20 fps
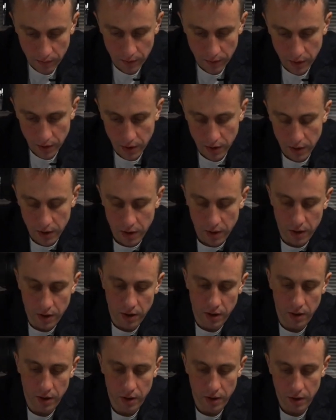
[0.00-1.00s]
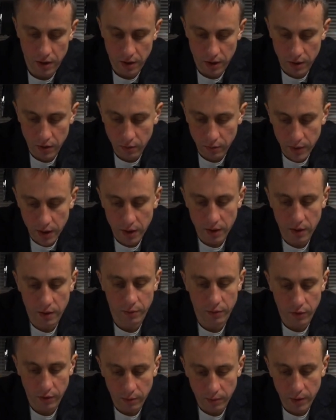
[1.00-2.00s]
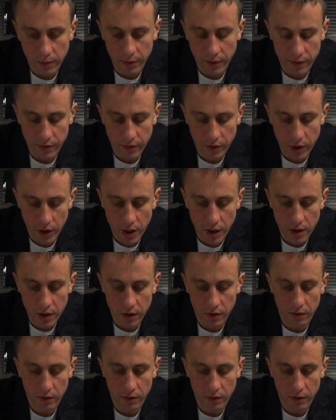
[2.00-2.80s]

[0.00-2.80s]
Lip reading: You mean probably Waves Exchange?